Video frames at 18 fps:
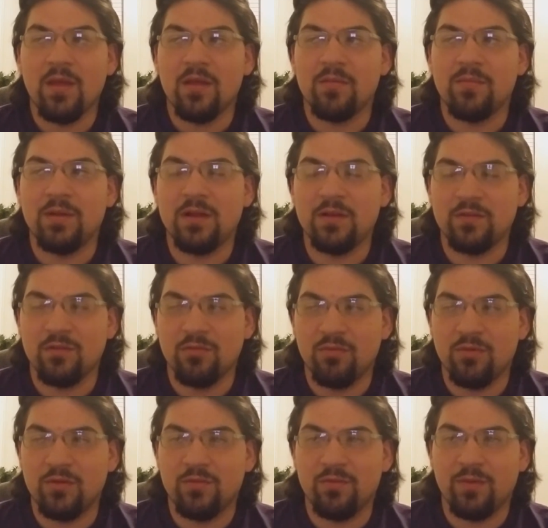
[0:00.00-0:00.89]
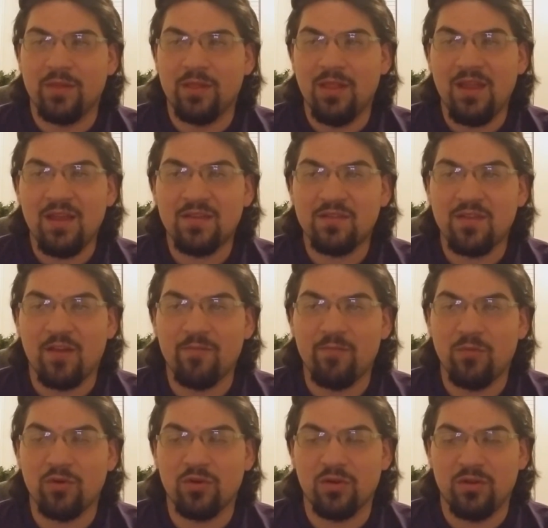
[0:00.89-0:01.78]
Because the ones with less
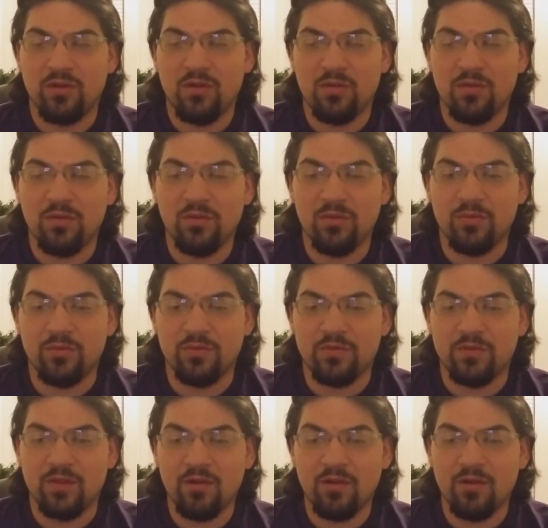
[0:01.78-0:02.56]
have more to lose.